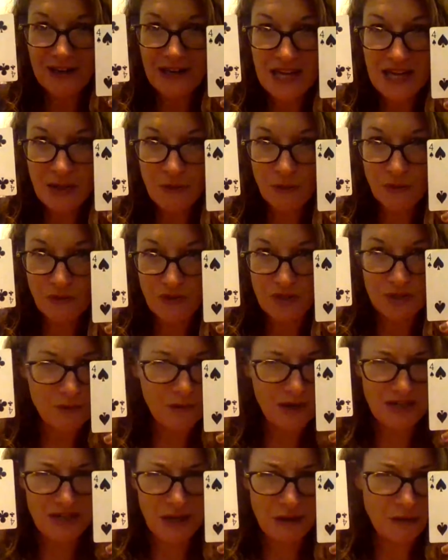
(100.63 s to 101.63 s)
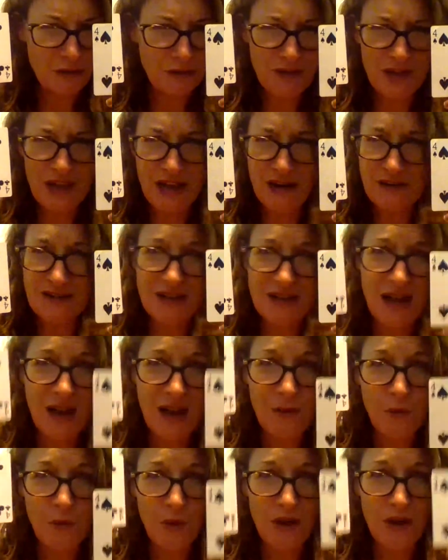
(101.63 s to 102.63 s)
equal to each other. There's not
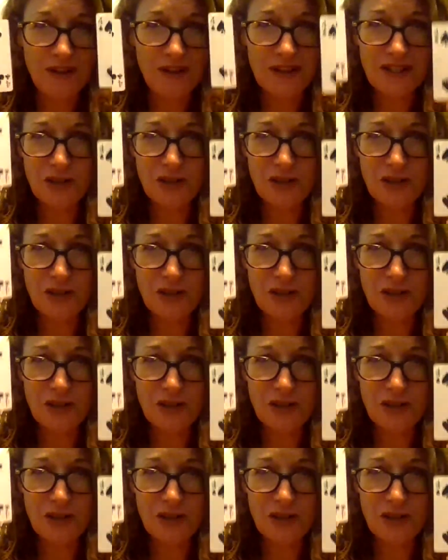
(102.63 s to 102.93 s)
one that's